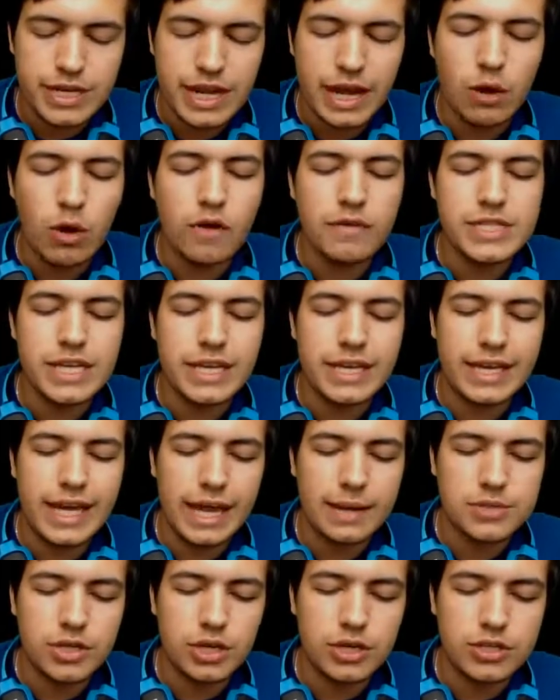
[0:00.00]
Now, obviously,
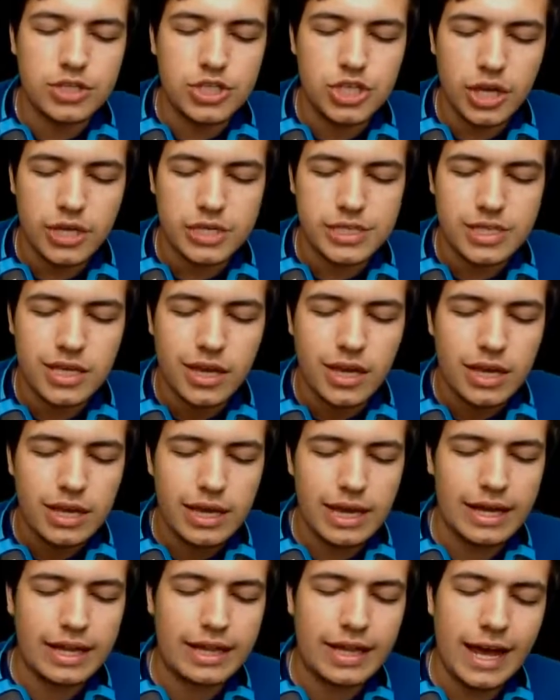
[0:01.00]
games are just
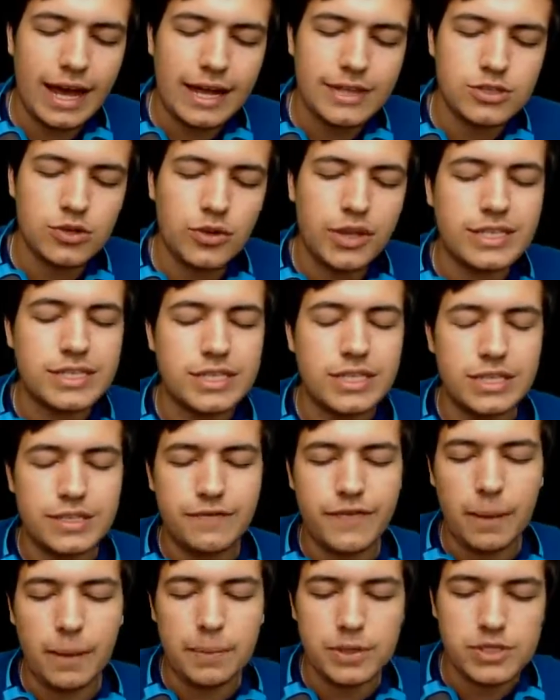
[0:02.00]
getting their hands on this. The
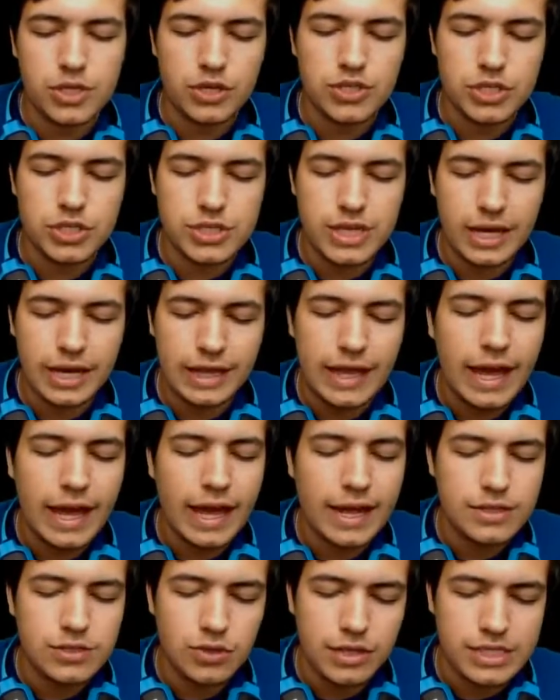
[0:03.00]
developers are just getting their
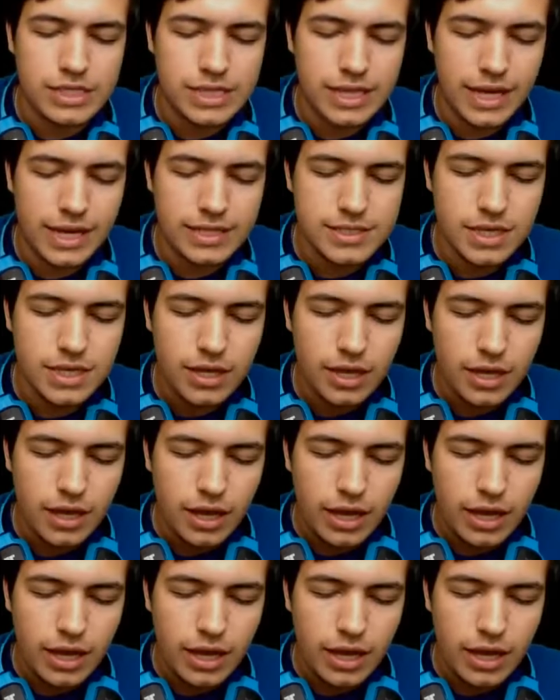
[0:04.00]
hands on this kit.